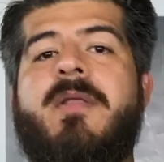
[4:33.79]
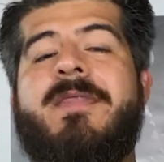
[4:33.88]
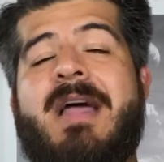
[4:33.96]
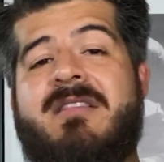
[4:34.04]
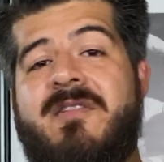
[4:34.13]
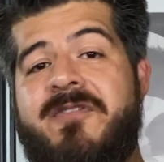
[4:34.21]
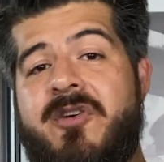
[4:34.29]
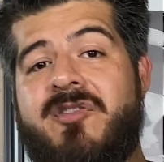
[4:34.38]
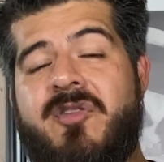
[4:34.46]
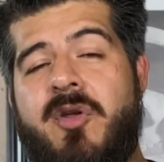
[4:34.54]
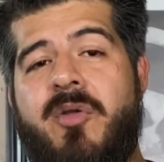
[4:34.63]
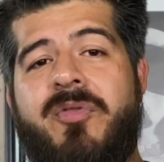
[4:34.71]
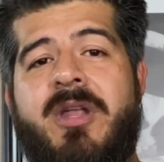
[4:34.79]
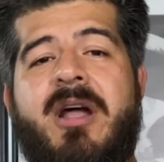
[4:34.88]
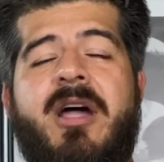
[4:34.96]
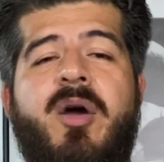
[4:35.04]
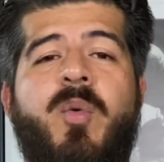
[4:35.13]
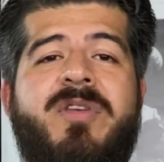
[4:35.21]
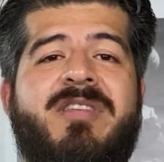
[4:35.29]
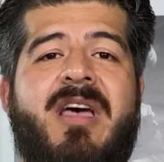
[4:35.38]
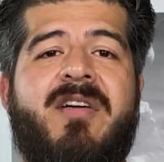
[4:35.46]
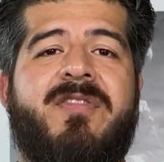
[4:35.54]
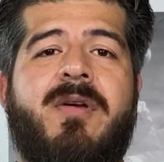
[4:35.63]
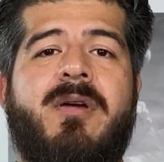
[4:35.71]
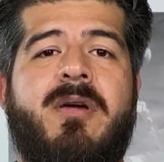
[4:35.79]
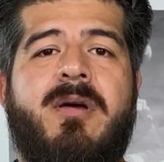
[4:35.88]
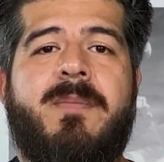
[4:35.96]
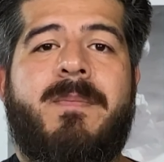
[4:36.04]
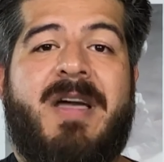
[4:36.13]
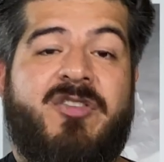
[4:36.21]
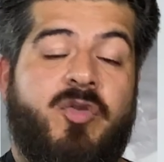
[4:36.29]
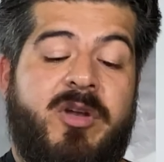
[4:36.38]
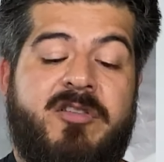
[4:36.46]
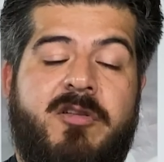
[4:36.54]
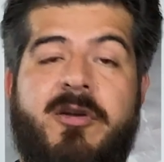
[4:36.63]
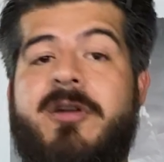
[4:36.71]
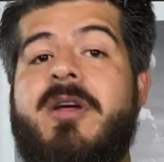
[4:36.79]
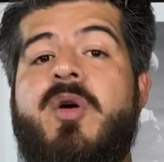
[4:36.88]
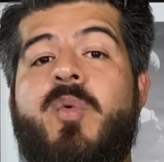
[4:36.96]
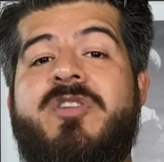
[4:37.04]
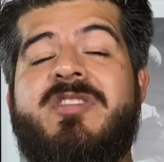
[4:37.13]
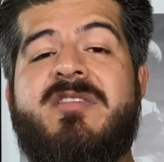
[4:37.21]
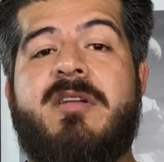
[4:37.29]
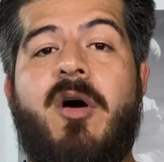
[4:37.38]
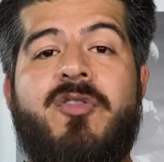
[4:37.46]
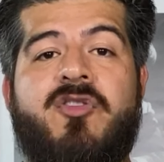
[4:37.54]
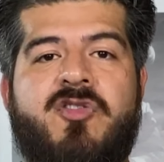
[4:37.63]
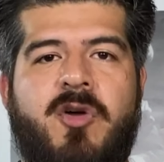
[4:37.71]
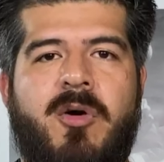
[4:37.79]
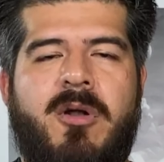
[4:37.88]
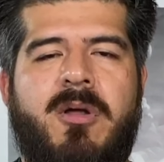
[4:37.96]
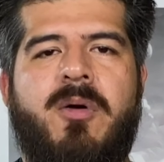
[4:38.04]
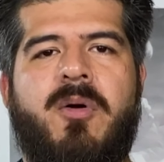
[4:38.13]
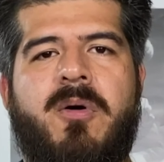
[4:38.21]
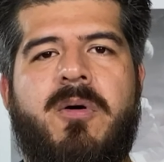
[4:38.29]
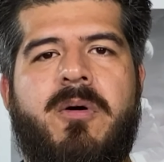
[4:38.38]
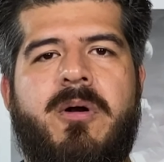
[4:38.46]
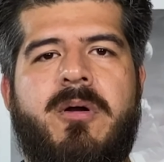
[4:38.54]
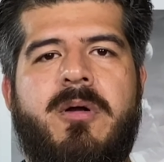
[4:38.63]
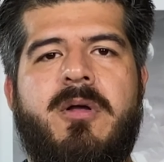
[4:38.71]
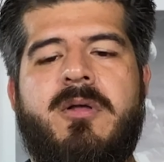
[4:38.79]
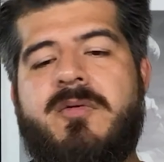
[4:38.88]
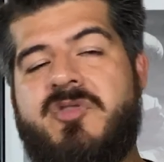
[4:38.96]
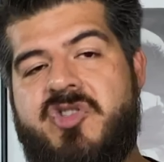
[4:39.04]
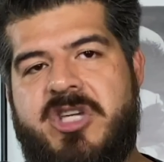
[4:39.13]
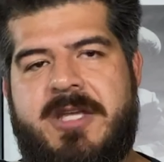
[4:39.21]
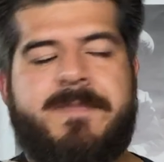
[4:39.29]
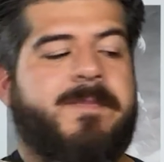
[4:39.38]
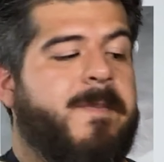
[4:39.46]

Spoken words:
That's the first note that I always have my students learn, which is called sol or G.